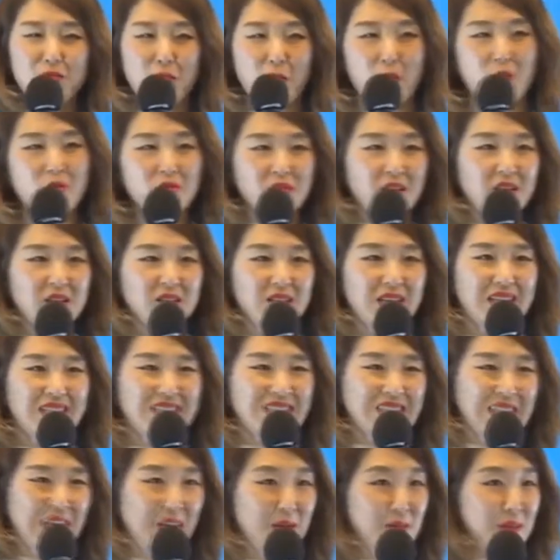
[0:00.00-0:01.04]
bold is that
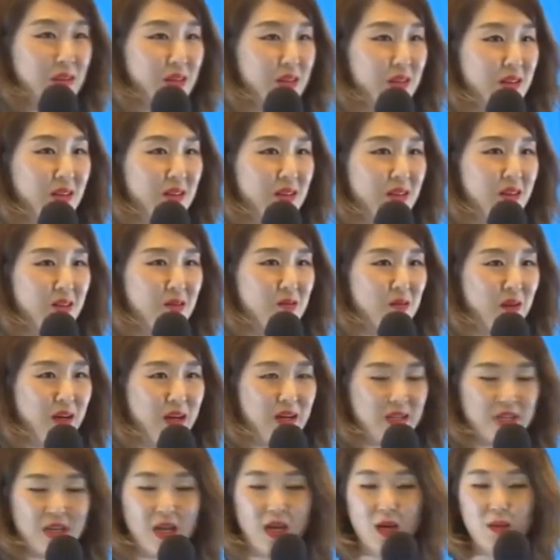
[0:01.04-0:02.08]
statement,
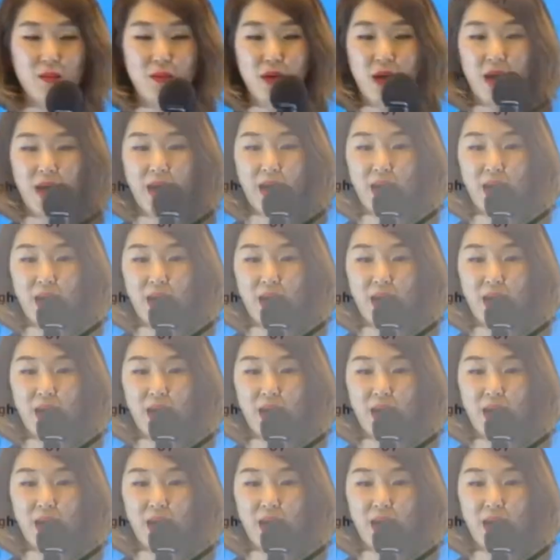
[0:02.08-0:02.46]
right? But